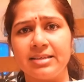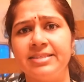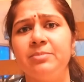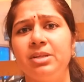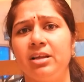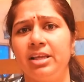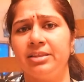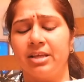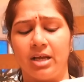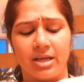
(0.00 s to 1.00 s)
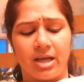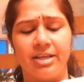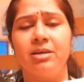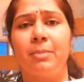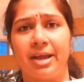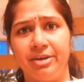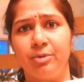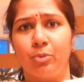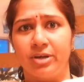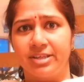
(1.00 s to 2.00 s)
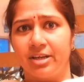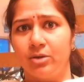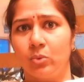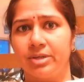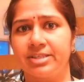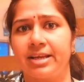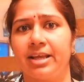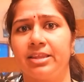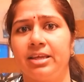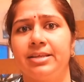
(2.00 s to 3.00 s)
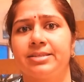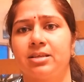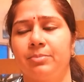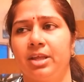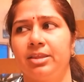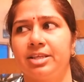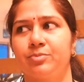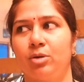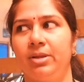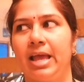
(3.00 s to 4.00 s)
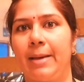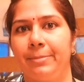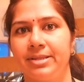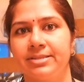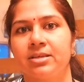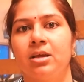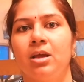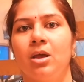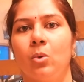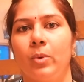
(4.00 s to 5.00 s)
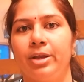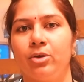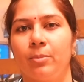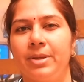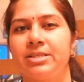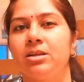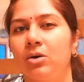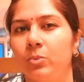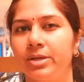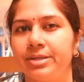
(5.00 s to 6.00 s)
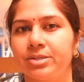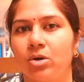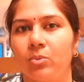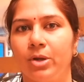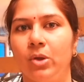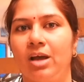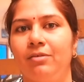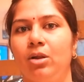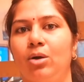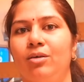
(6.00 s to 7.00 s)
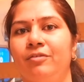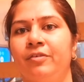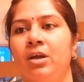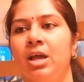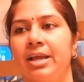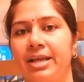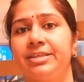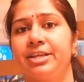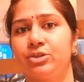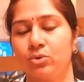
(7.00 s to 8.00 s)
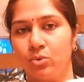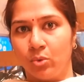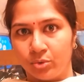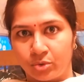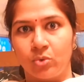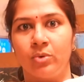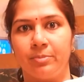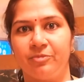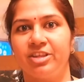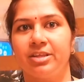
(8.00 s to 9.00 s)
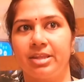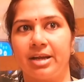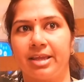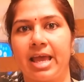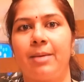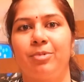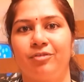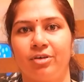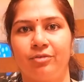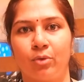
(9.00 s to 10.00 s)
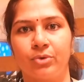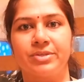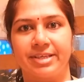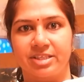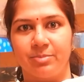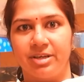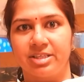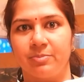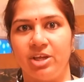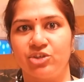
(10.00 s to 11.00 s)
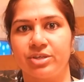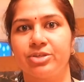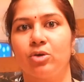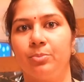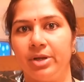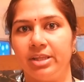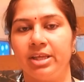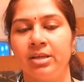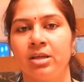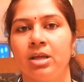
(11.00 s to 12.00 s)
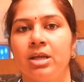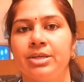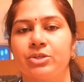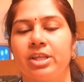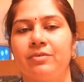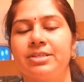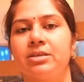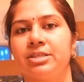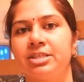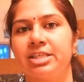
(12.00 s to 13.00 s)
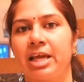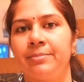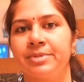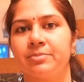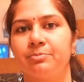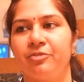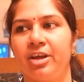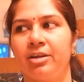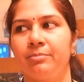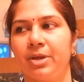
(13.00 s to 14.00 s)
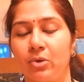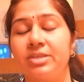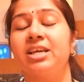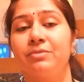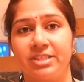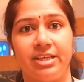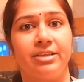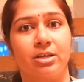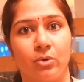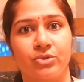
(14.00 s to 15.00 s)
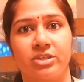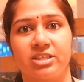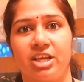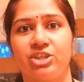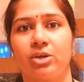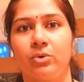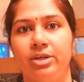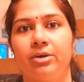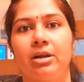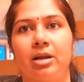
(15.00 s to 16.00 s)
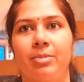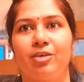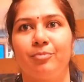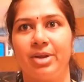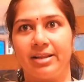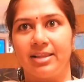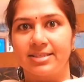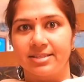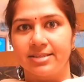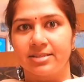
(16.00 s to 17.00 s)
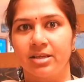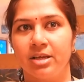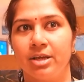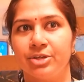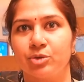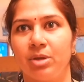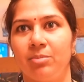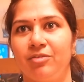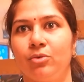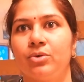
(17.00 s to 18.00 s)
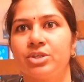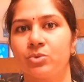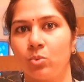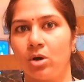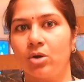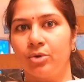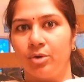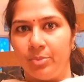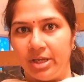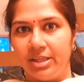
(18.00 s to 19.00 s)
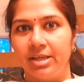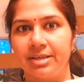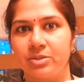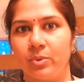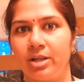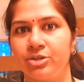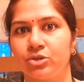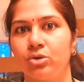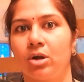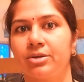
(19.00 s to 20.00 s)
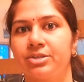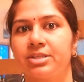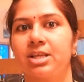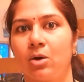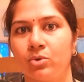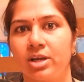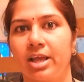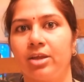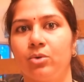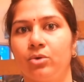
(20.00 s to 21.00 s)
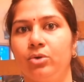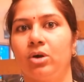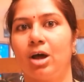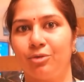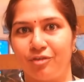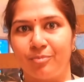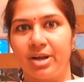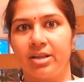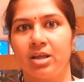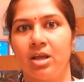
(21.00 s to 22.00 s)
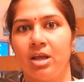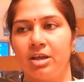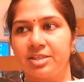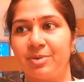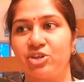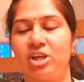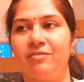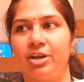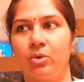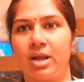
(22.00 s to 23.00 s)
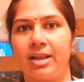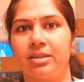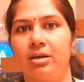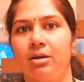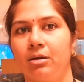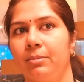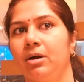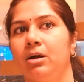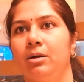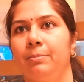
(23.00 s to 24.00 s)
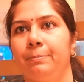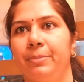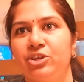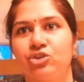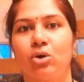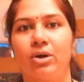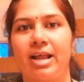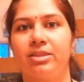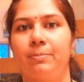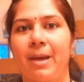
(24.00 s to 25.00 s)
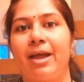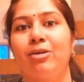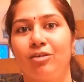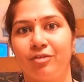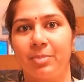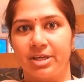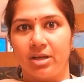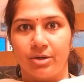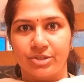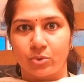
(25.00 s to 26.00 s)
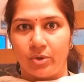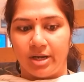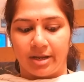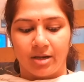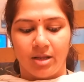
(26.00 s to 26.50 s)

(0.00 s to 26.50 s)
Similarly, another minor point that I noticed, and I think it's something that probably happens when you're a bit nervous or when you have a lot of content to go through within that gap of a 4 to 6 minute speech, is your breathing. So there were certain times when, because I was seated close to the stage, I could hear a little bit of breathlessness. So maybe if you could just work on your breathing as well to not sound like, you're out of breath, especially when you're at the pitch or at the pang of a particular storyline.